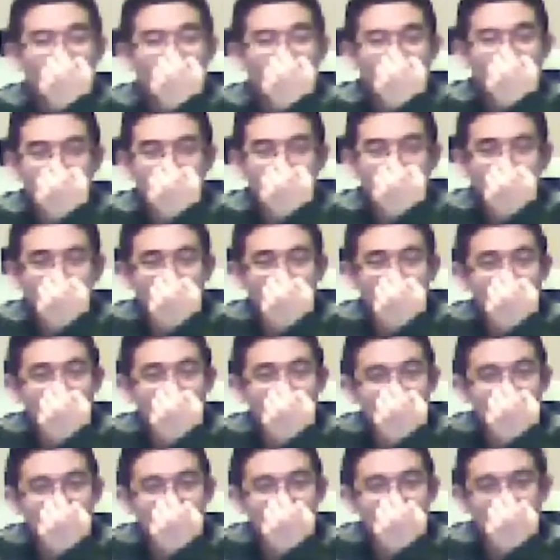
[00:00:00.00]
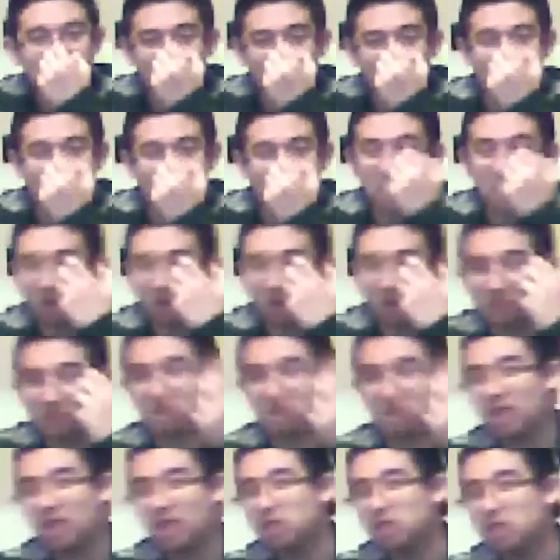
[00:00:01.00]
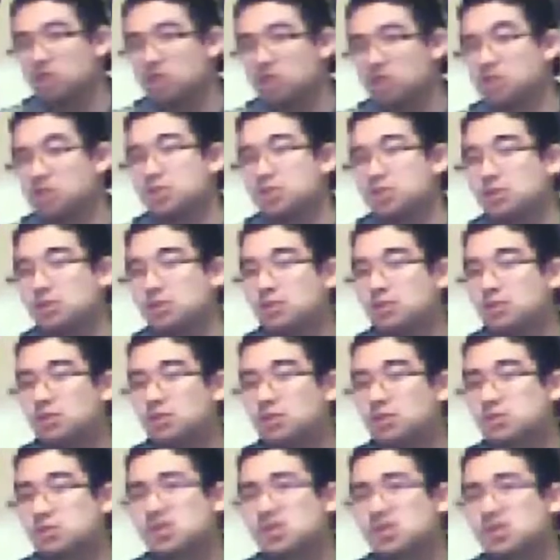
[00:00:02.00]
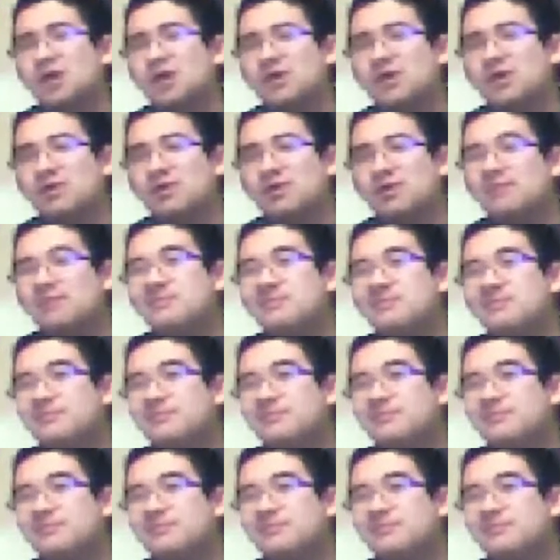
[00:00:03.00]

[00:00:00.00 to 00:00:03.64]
They're probably going to be going through a lot of changes. So...